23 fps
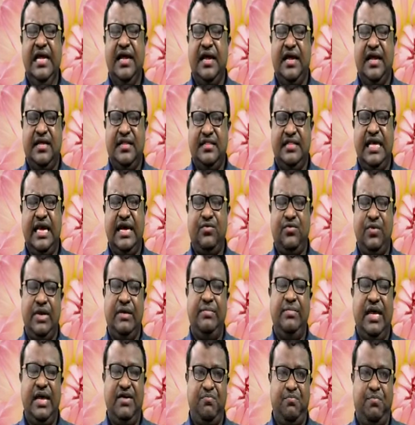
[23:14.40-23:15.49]
there will
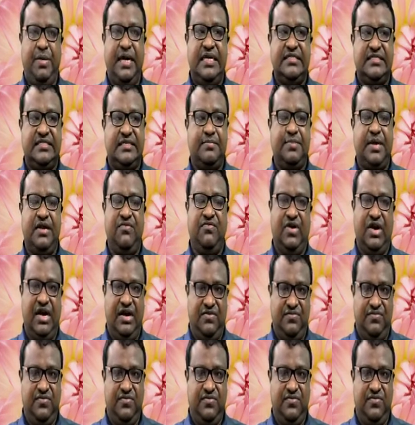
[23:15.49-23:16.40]
be a principal verb?